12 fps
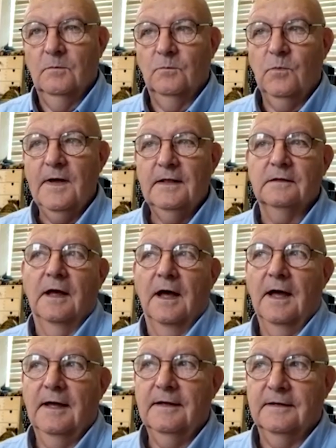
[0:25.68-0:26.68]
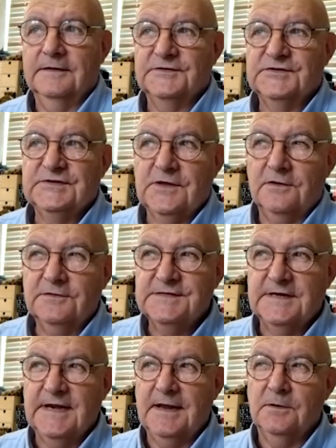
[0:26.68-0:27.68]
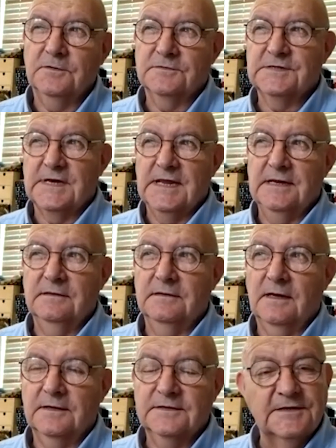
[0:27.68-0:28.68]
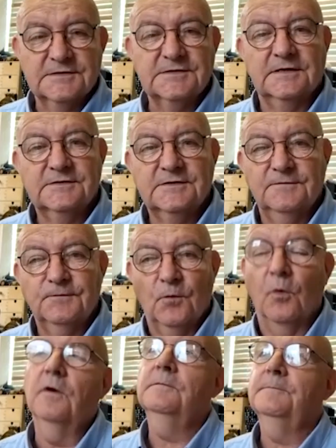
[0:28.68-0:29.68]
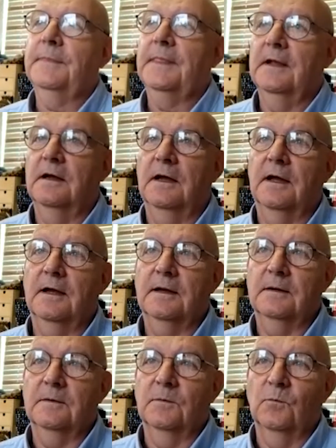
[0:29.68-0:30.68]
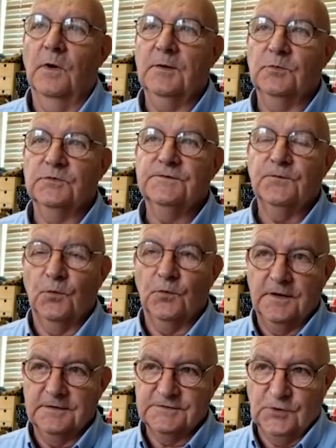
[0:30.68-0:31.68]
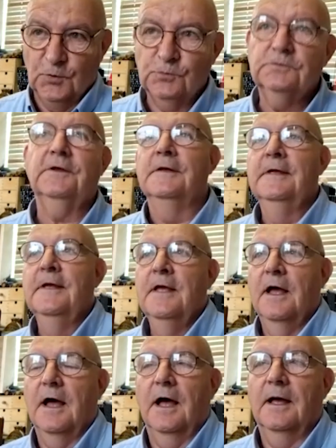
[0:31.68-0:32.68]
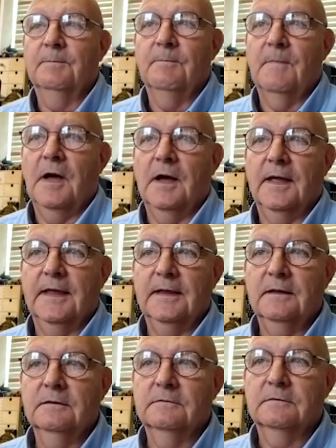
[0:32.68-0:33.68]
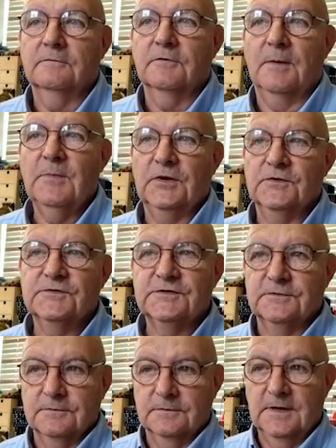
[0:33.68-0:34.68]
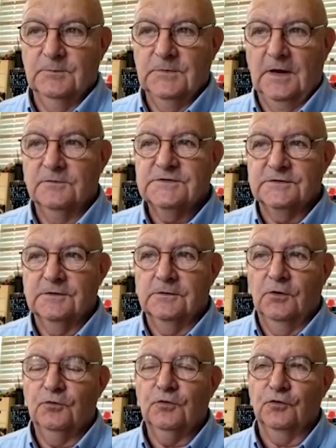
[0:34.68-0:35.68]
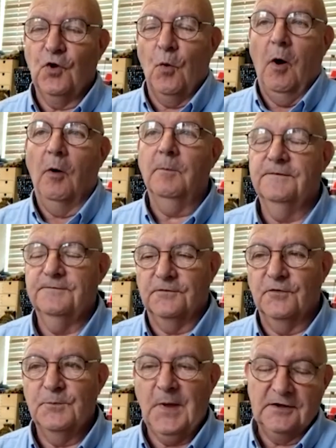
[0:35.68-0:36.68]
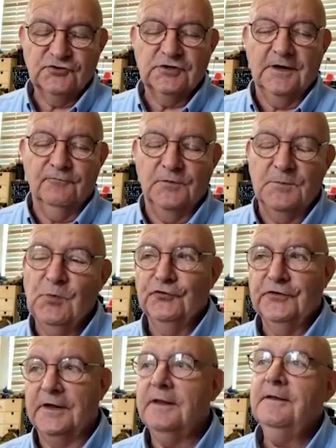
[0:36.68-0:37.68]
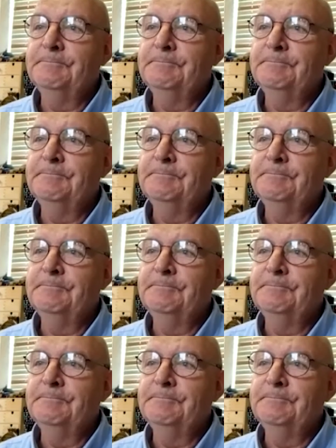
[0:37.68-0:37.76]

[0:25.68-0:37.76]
Well, it started out in 1964 when I was 4 years old, and my grandma used to nip down to the local co-op for a pension every Monday,